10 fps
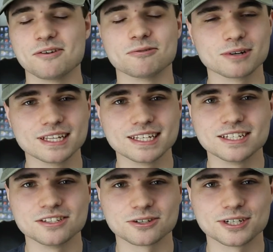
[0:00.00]
I really
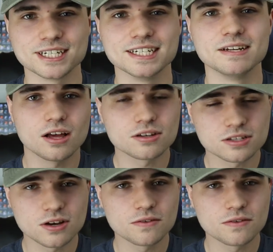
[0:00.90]
enjoy it. Also,